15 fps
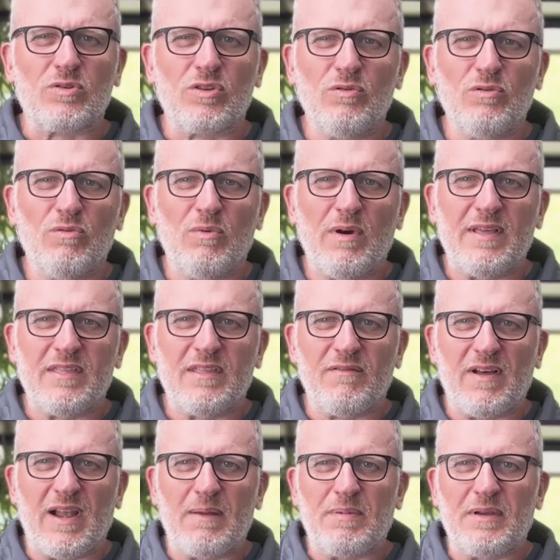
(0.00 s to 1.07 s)
tool when
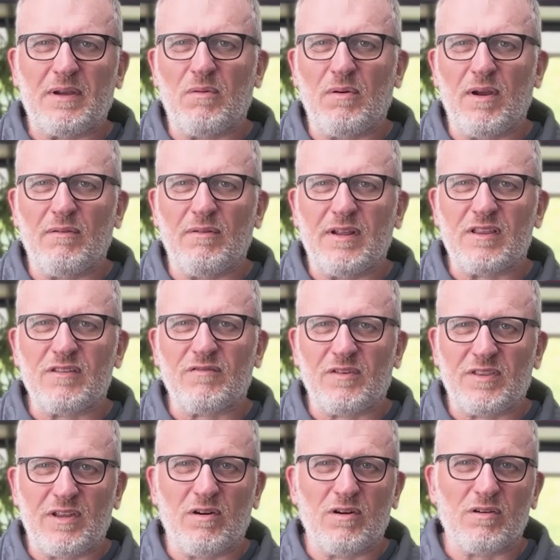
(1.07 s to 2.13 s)
developing queries for
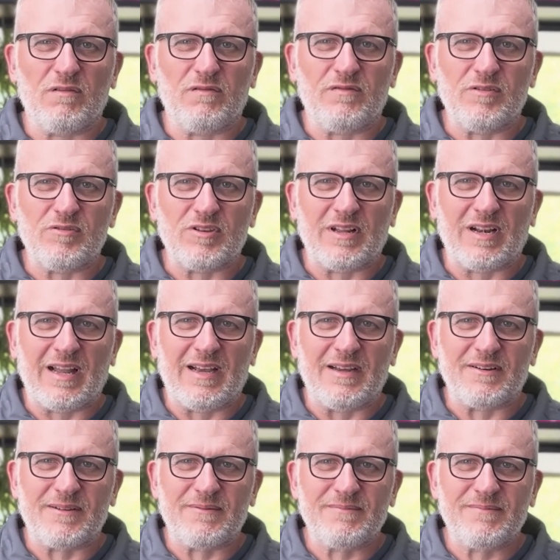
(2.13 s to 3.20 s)
the Oracle Fusion Cloud.